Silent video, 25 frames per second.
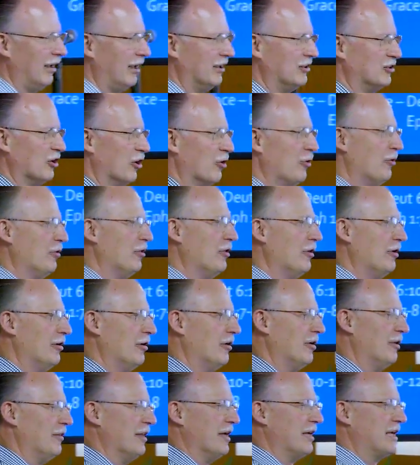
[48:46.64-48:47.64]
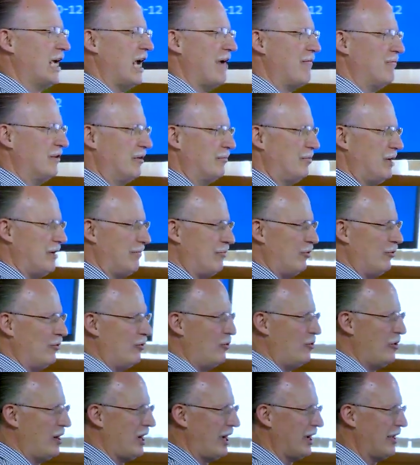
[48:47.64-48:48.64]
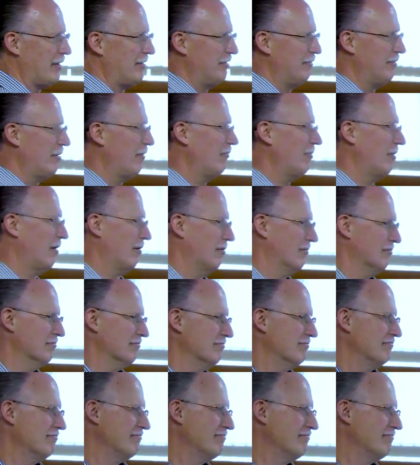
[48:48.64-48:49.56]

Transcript: And so they gave them to people who had no home.